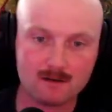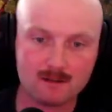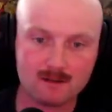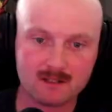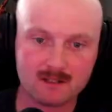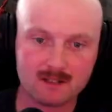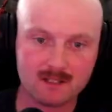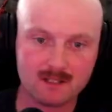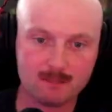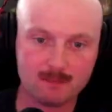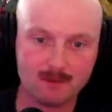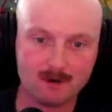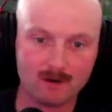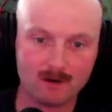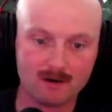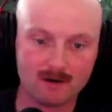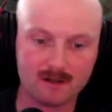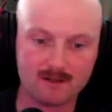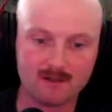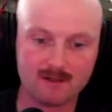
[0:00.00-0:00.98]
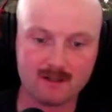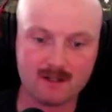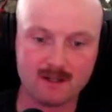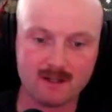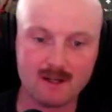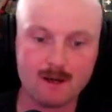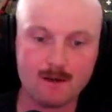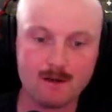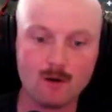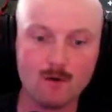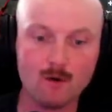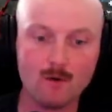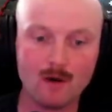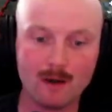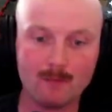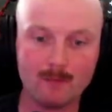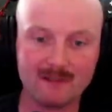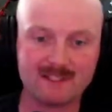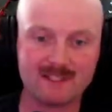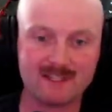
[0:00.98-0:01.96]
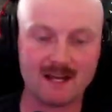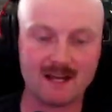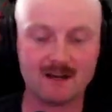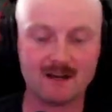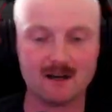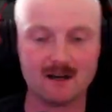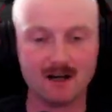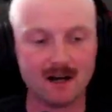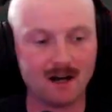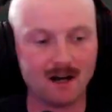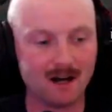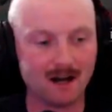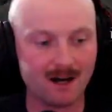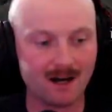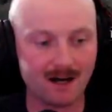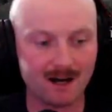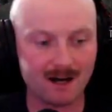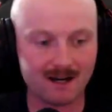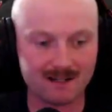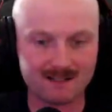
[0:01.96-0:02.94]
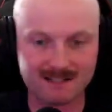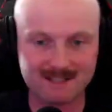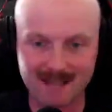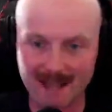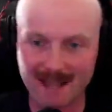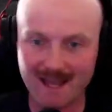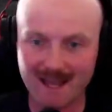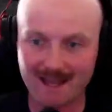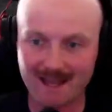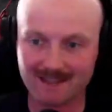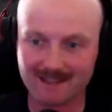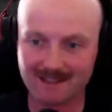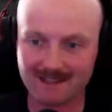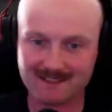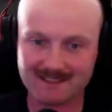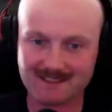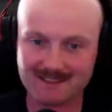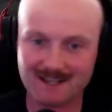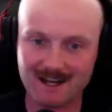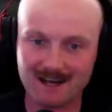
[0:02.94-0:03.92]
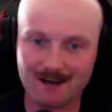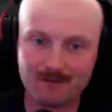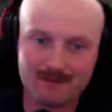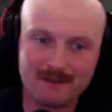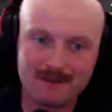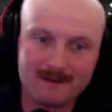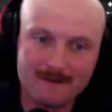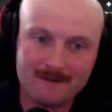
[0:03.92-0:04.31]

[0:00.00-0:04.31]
Keep our unit. Oh, I'm about to die. Oh, dang, that's tough.